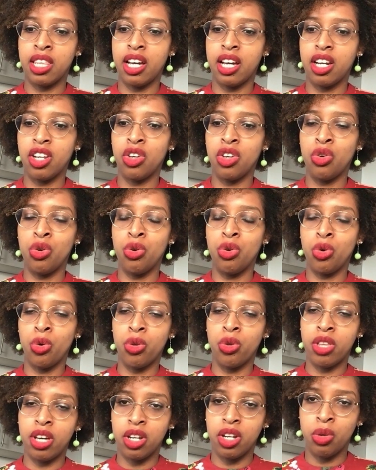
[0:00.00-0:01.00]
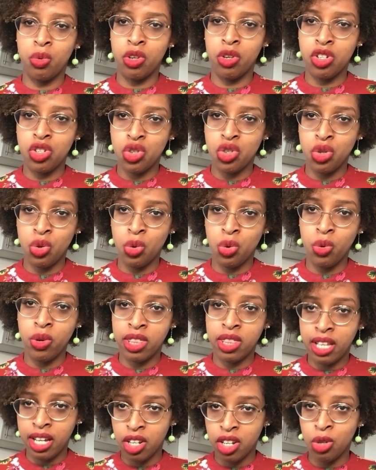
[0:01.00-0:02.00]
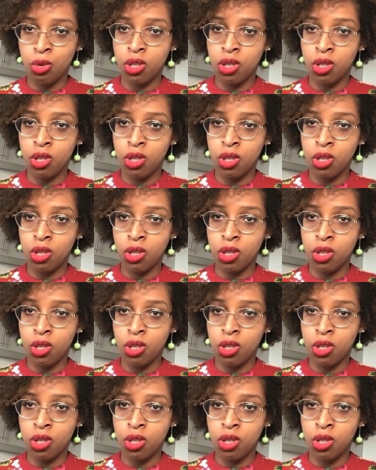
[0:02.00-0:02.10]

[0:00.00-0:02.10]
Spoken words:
that you know that you want to do and that